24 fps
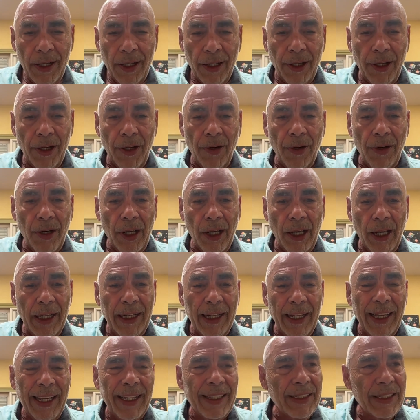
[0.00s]
You know,
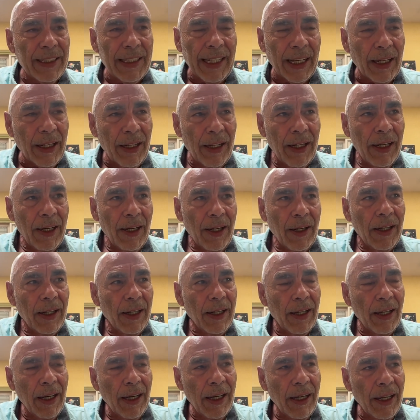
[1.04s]
and it's like
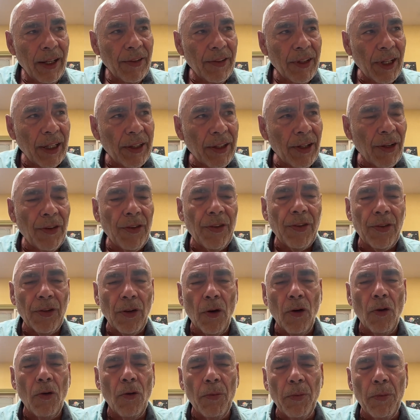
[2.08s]
there's
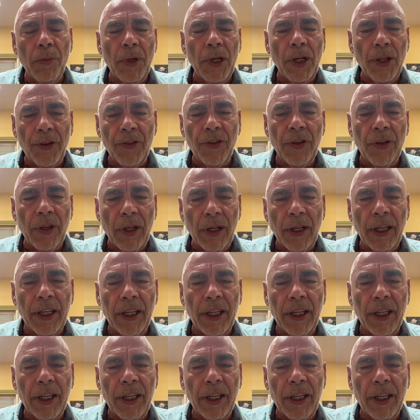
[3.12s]
so much